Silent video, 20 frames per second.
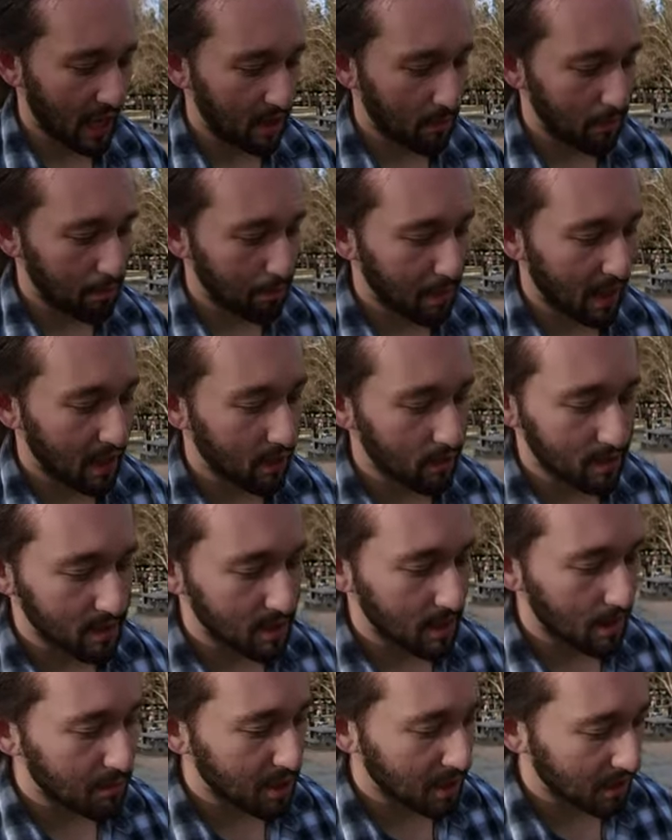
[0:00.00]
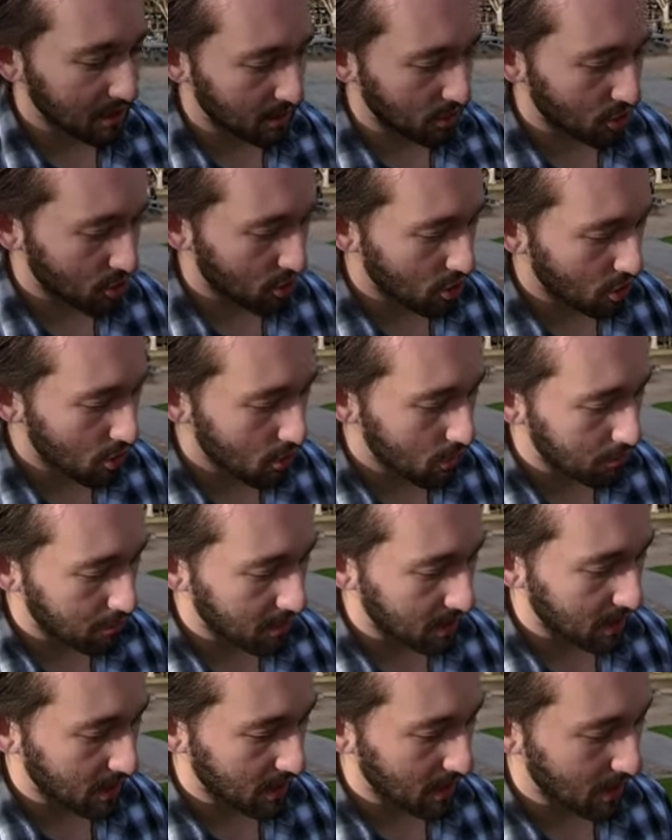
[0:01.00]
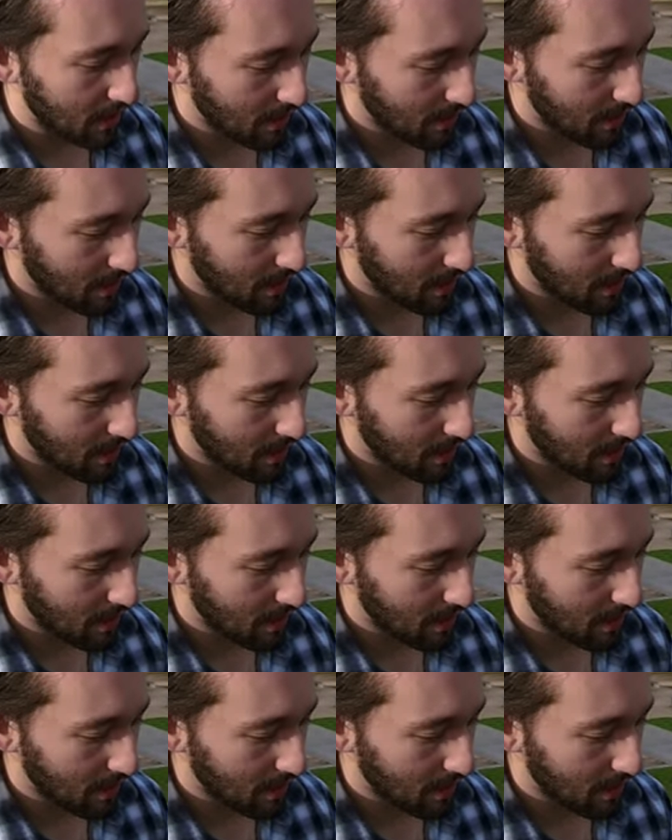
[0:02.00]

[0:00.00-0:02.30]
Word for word: I had a better subject to shoot, but